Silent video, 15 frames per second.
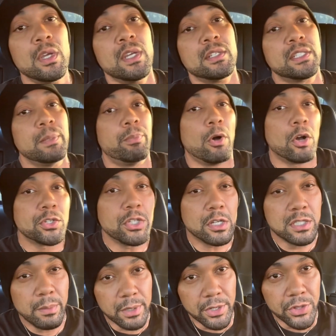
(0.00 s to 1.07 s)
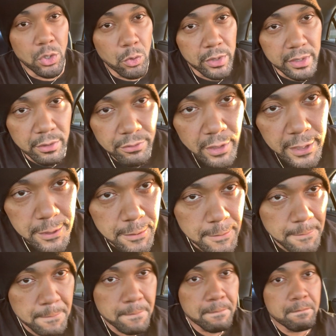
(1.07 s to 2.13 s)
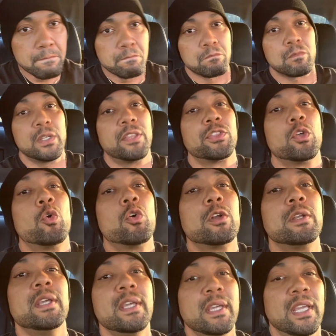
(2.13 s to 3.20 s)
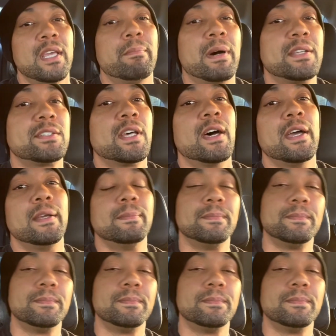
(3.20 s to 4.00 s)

See, Paul talks about a thorn in the flesh, the thorn in my side.